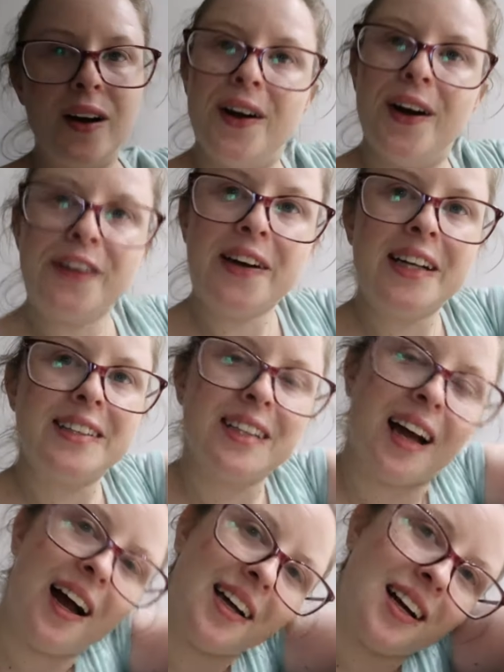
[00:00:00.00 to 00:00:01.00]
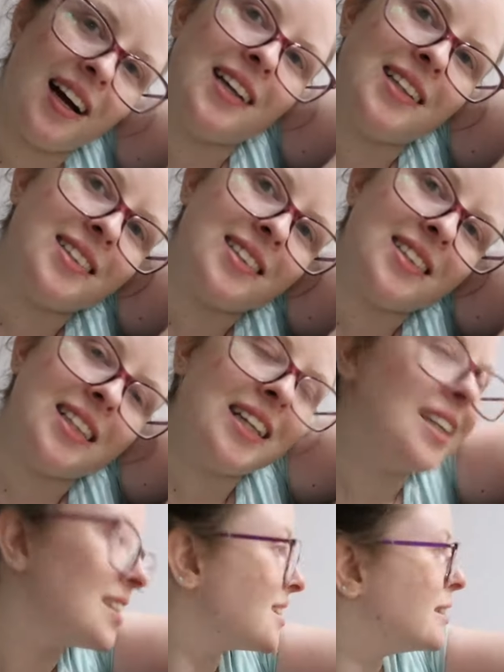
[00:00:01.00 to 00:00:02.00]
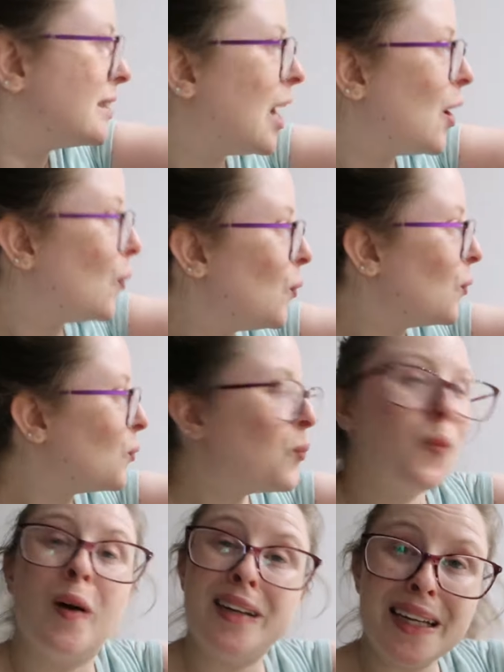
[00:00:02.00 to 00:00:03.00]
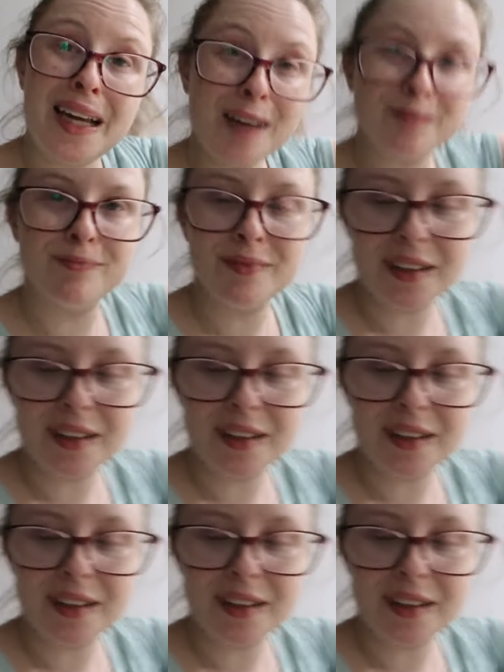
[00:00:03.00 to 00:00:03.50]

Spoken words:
Alright, hi guys, it's now 1 a.m.